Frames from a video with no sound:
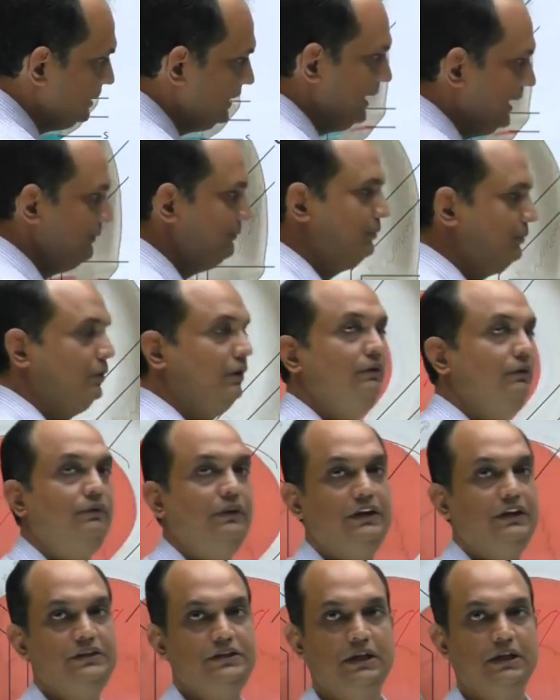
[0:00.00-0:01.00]
the temporal
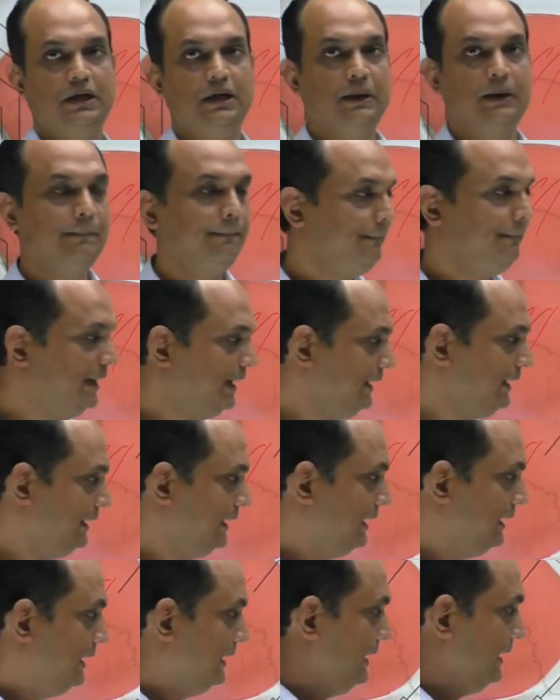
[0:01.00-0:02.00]
fascia. But
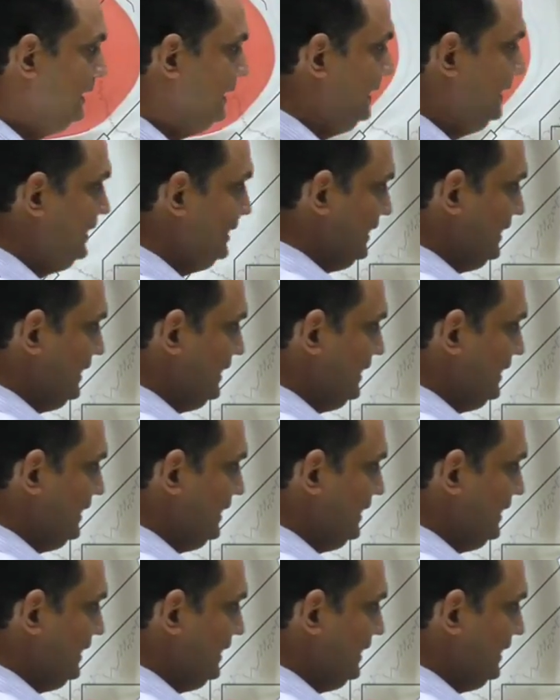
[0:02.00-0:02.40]
it